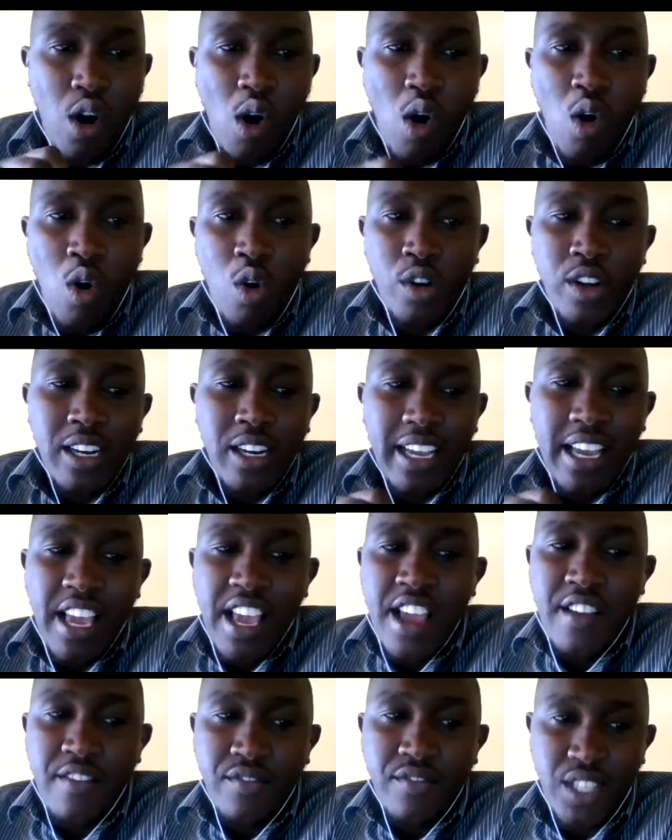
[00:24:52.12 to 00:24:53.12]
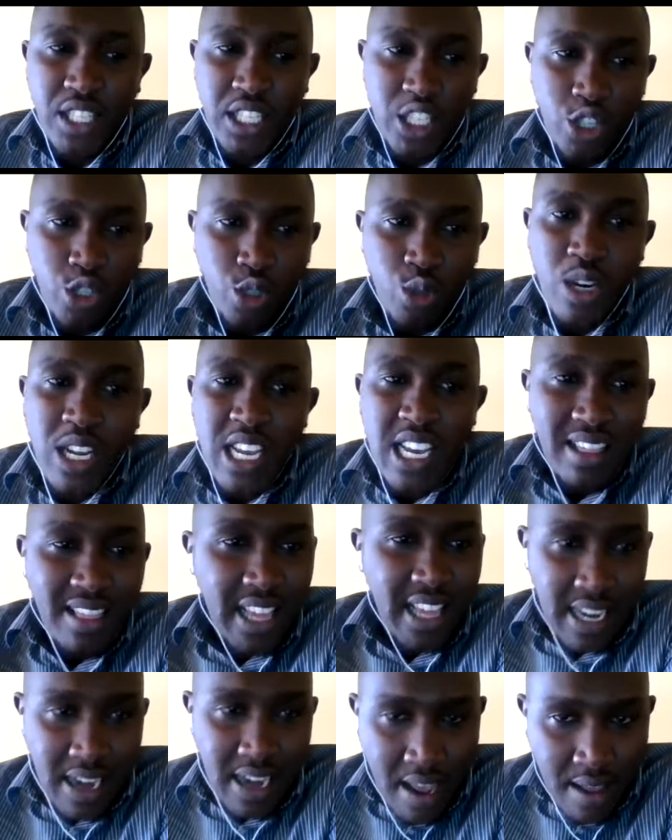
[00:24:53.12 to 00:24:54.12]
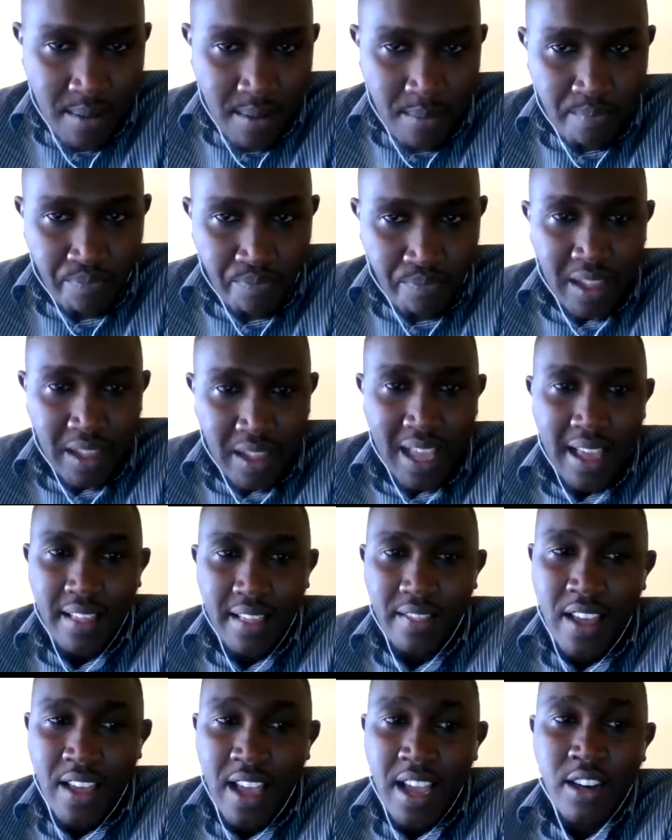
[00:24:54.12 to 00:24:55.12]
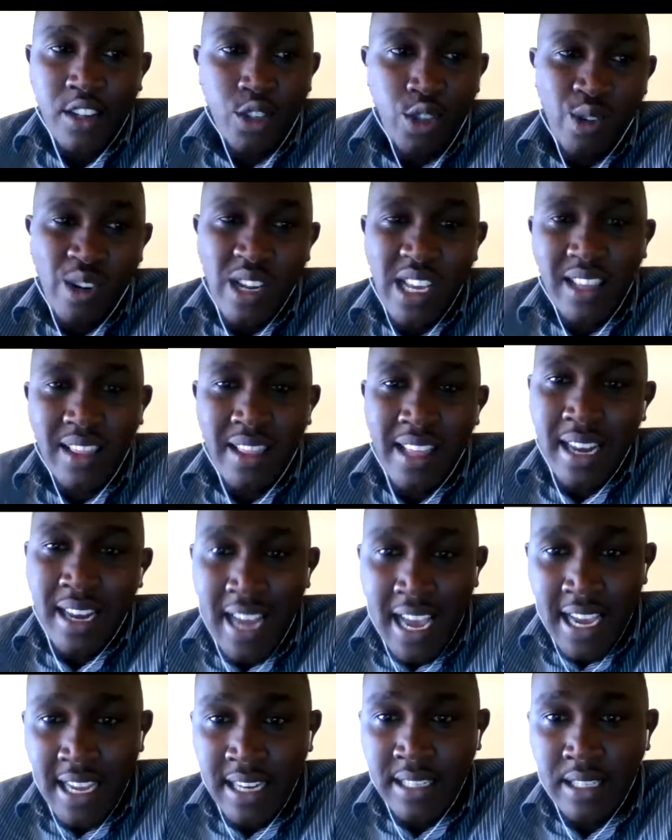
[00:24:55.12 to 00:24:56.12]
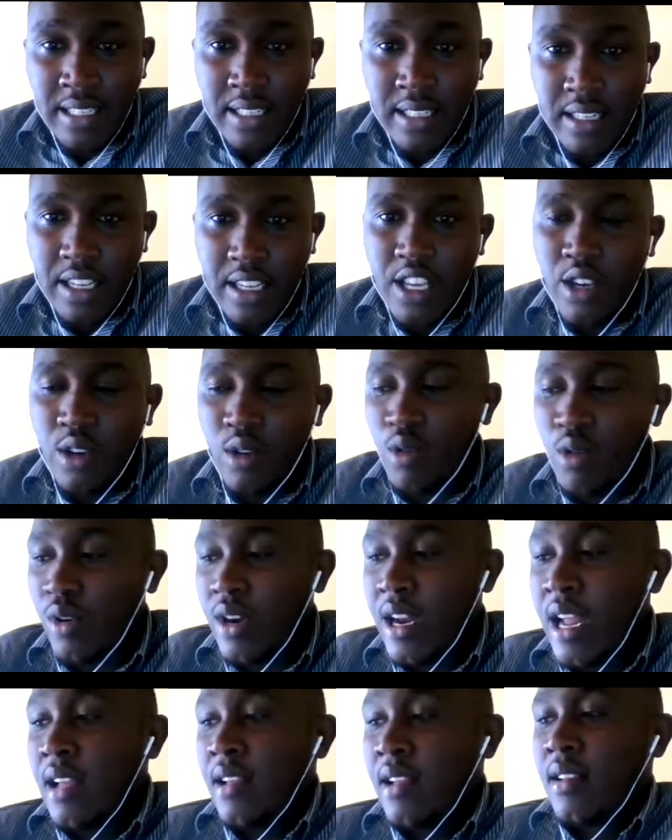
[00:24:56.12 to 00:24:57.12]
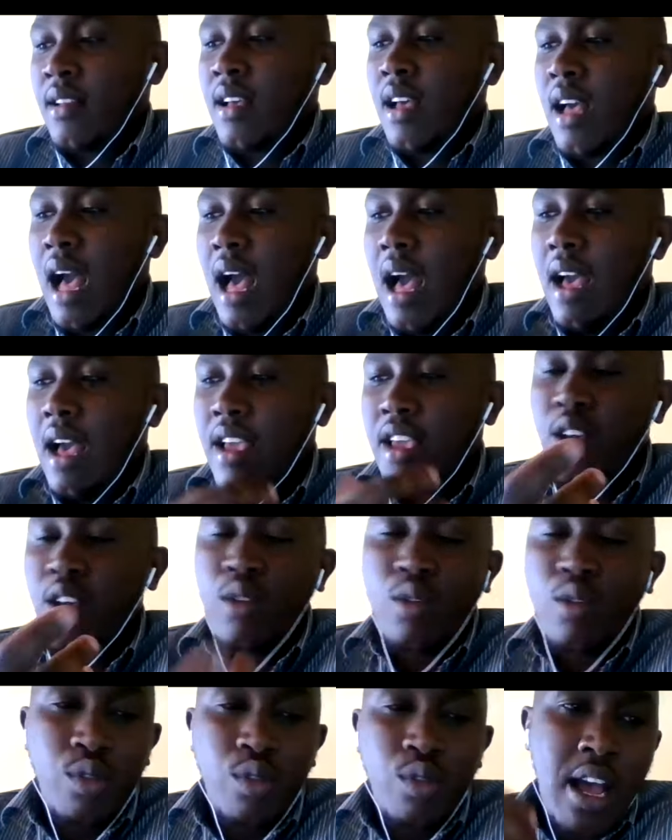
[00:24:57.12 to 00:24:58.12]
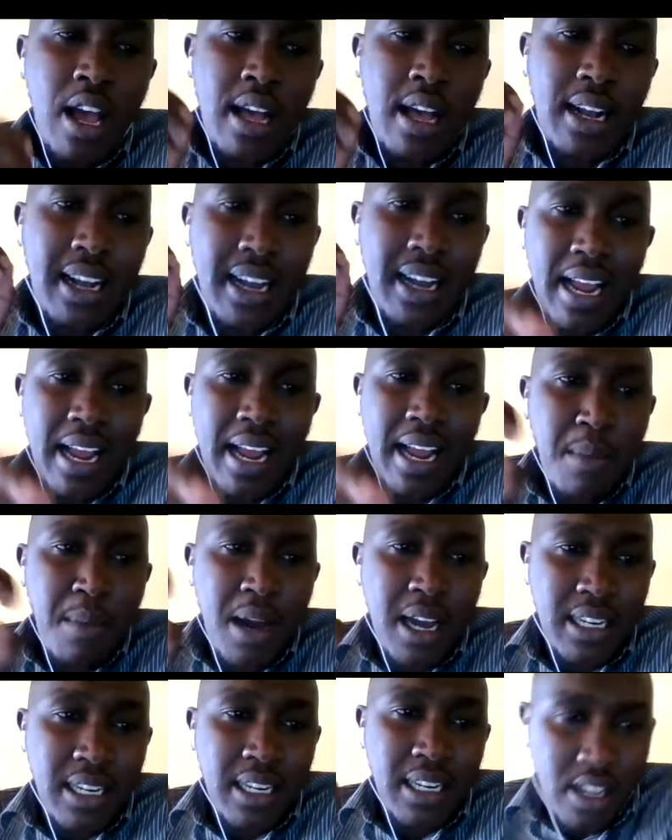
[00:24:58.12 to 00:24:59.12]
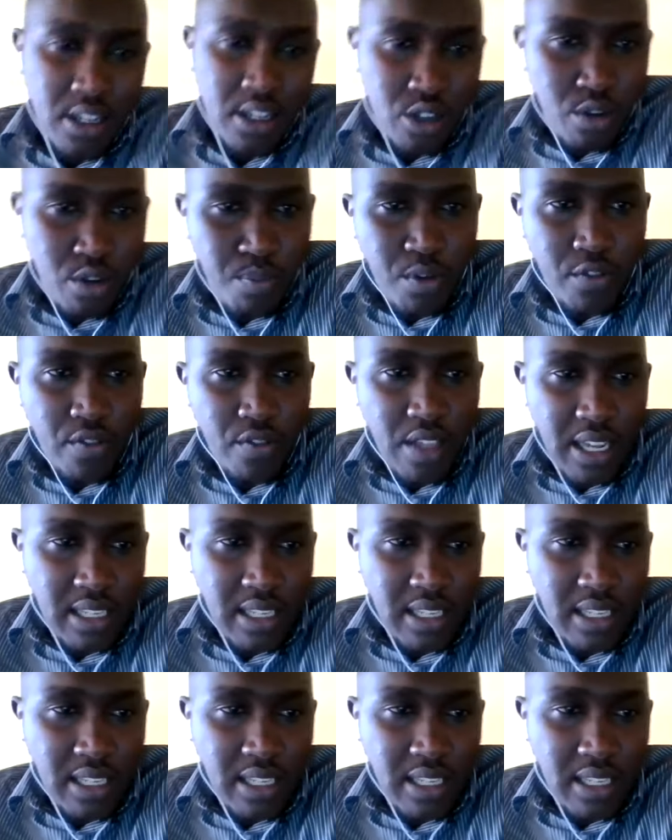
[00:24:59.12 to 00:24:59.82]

on caves during the day then during the night, he could, uh, he could uh, climb at the top of the